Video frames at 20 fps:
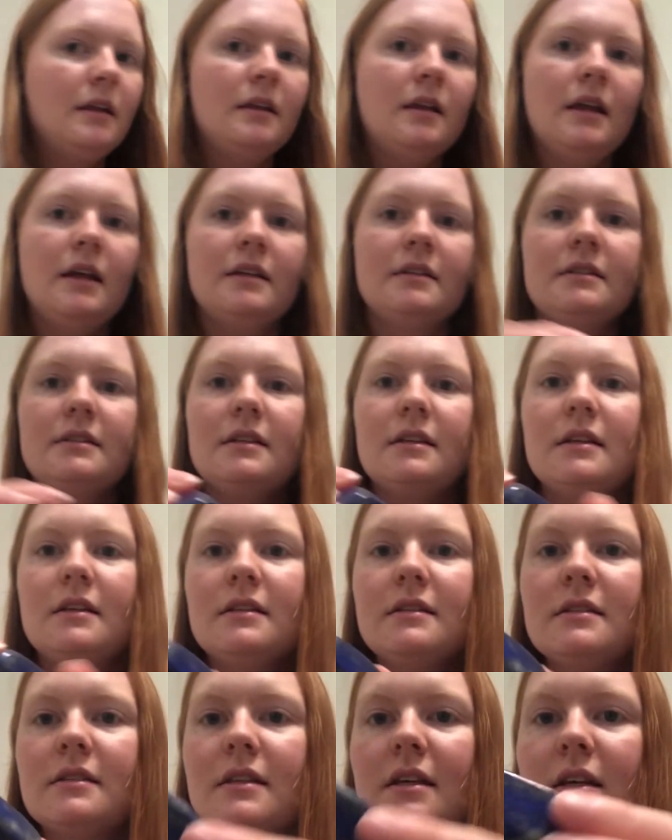Next
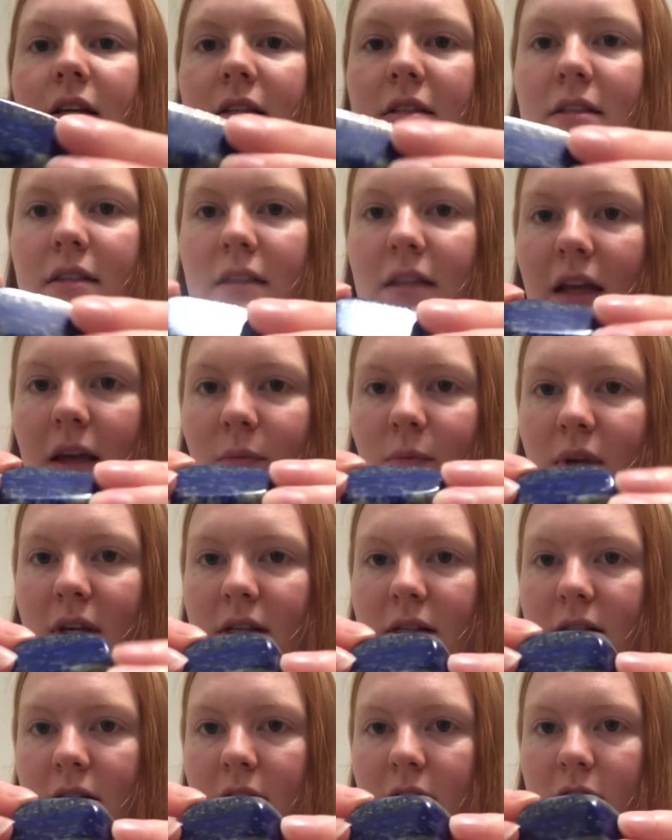is this
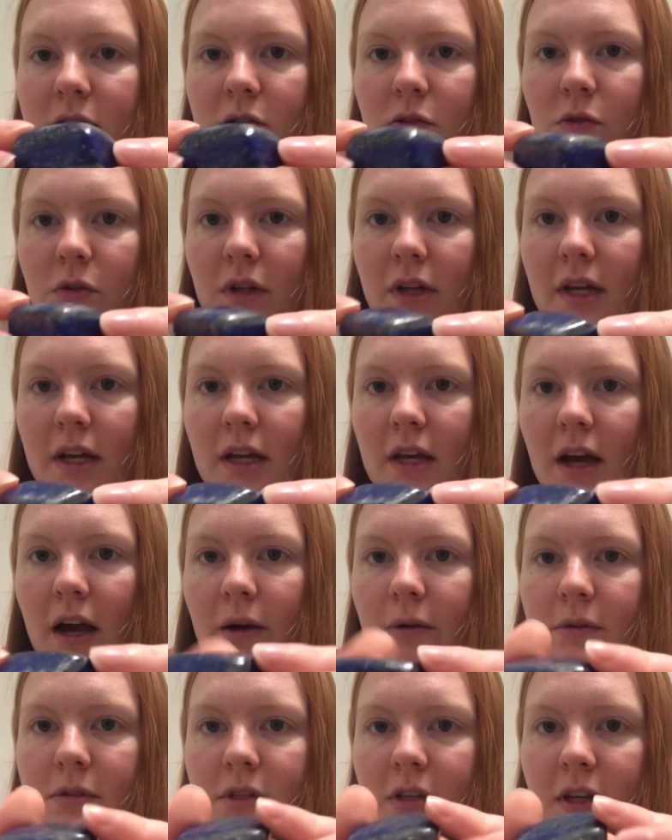lapis lazuli.
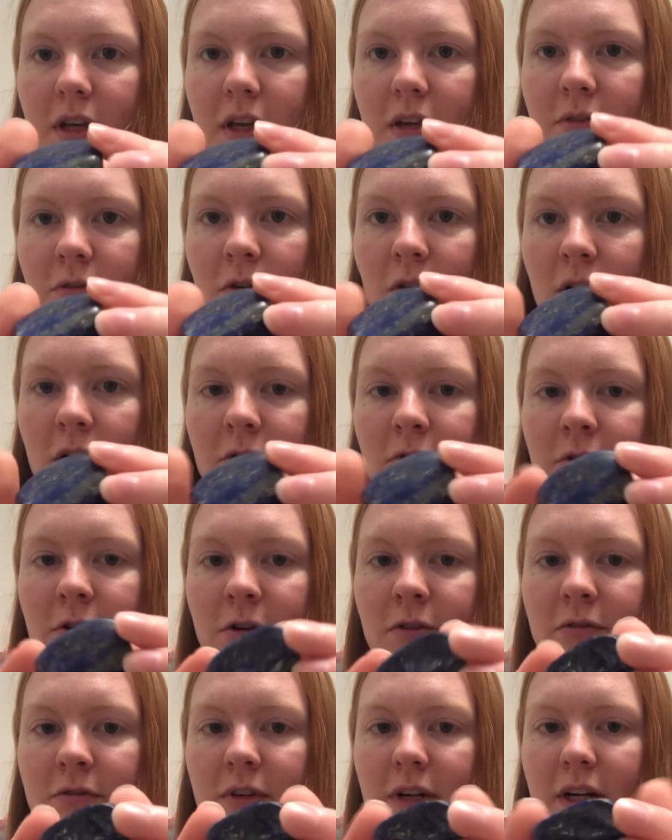I was looking for it
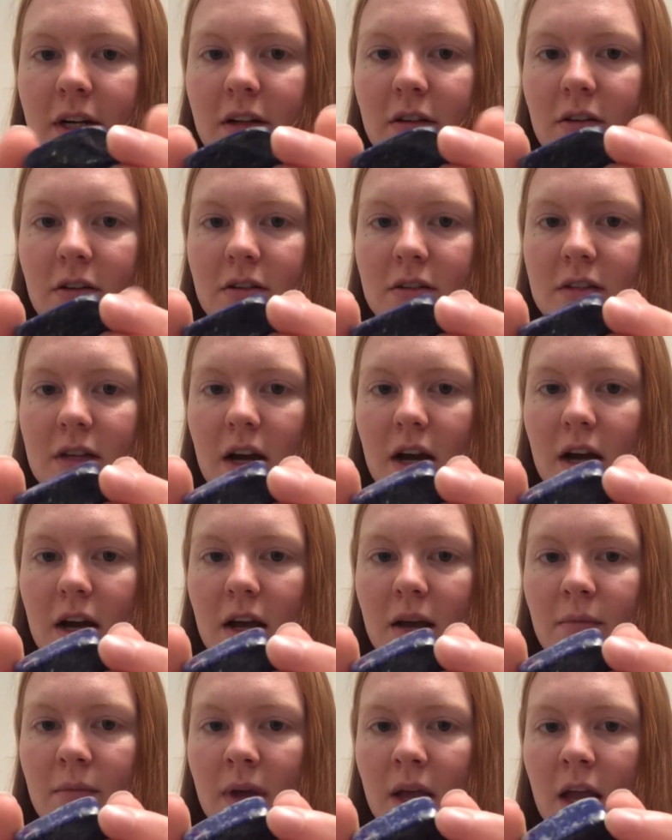for a very long
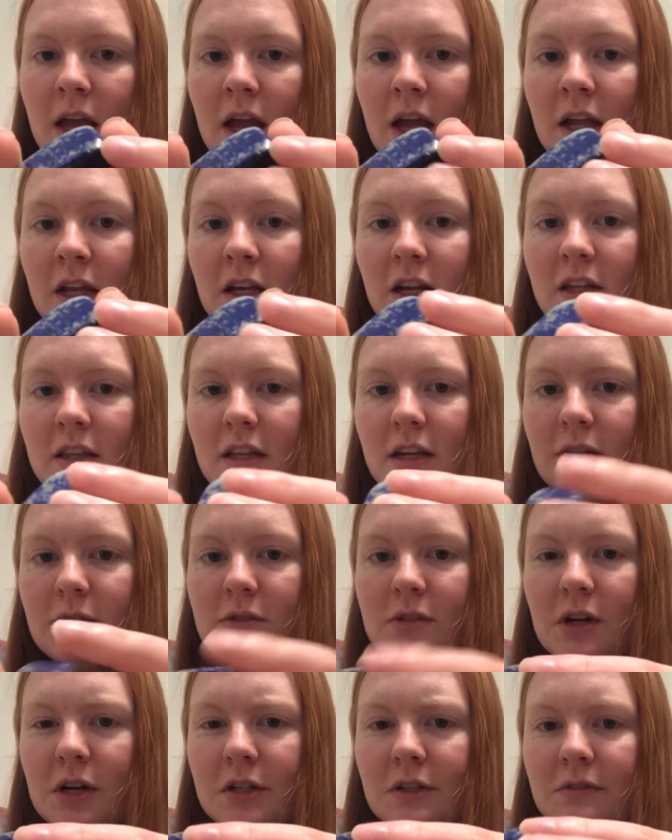time. Not that it
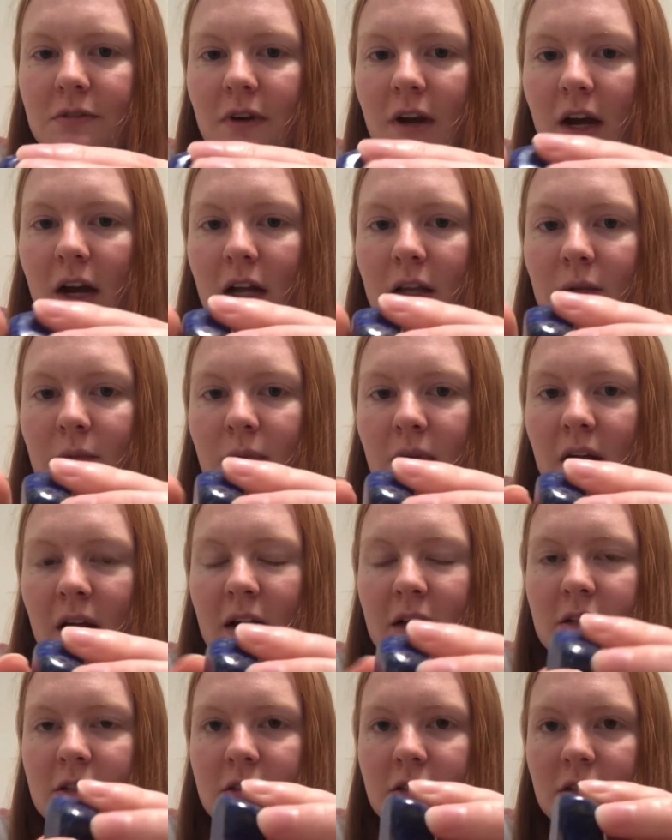was hard to find, but
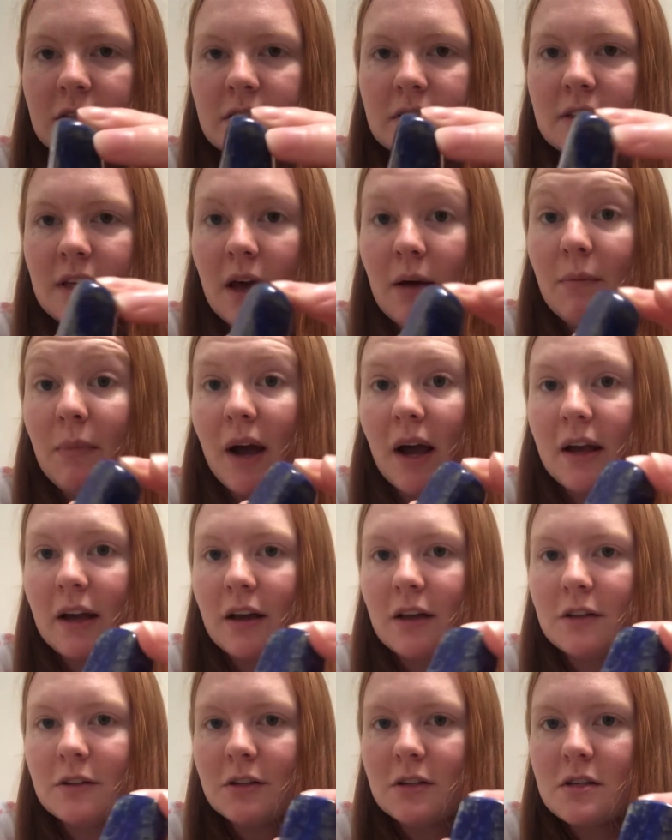I just kept buying
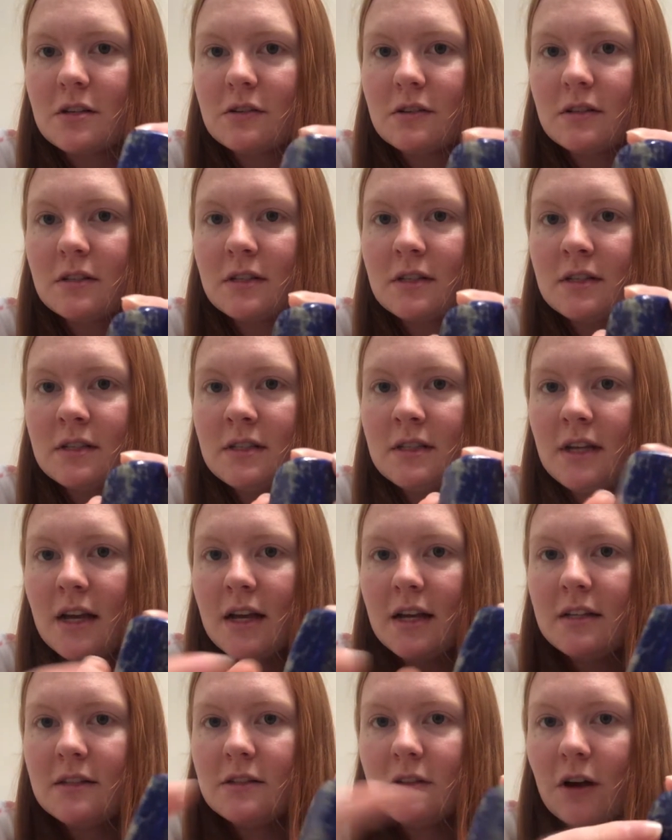other crystals
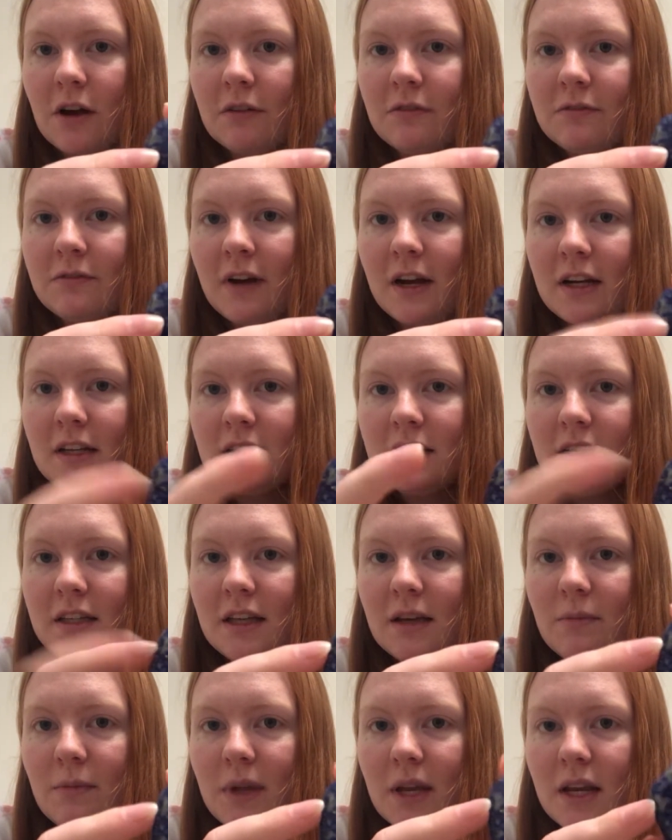instead, so I finally
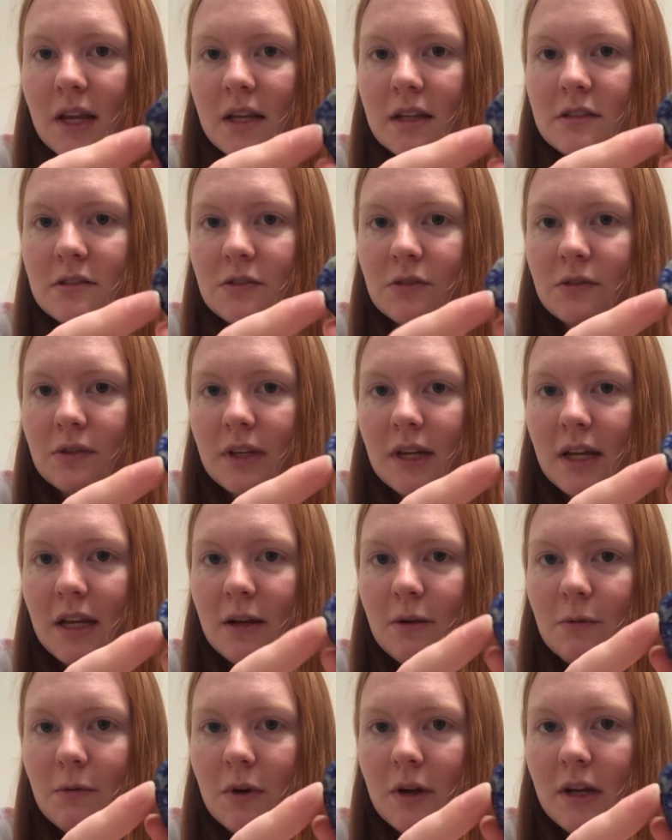committed to
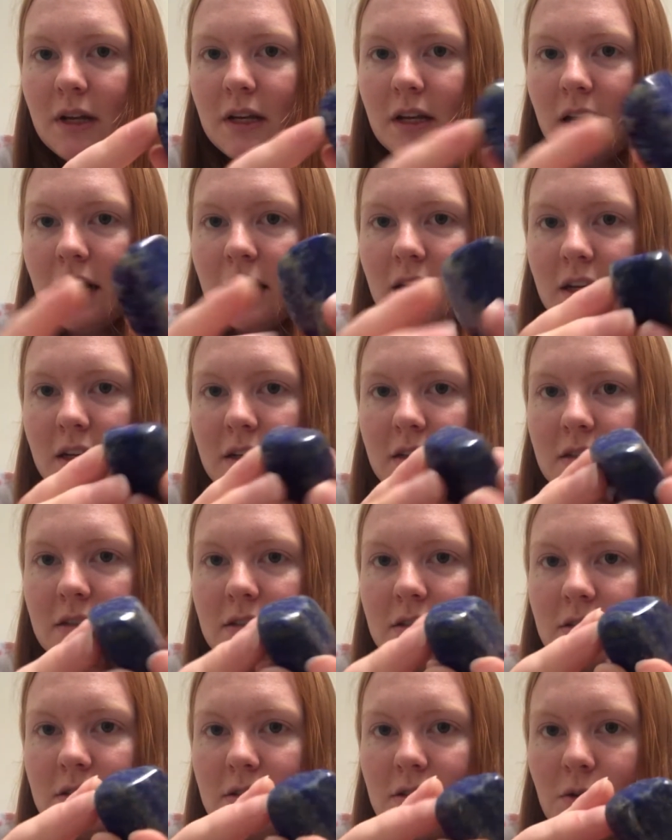getting one, and it is
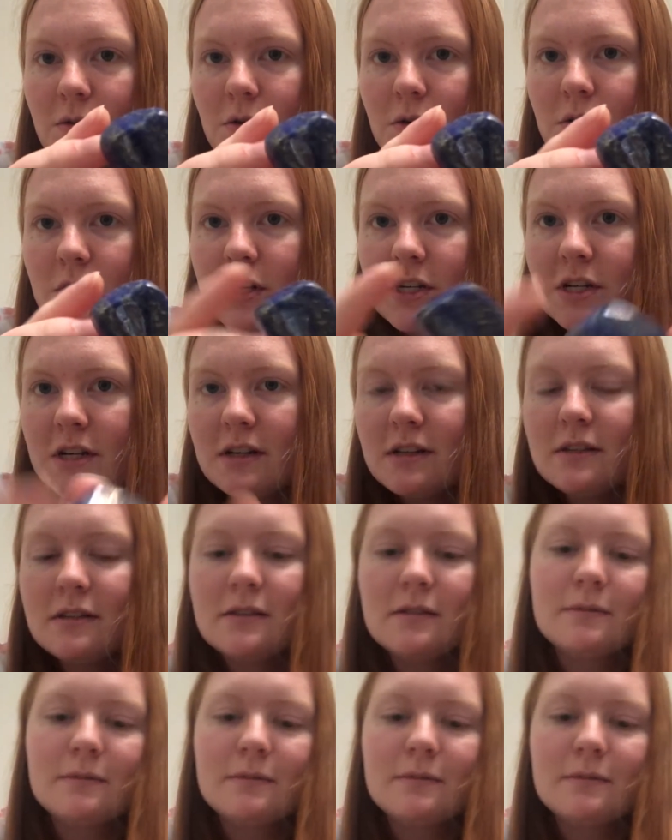so gorgeous.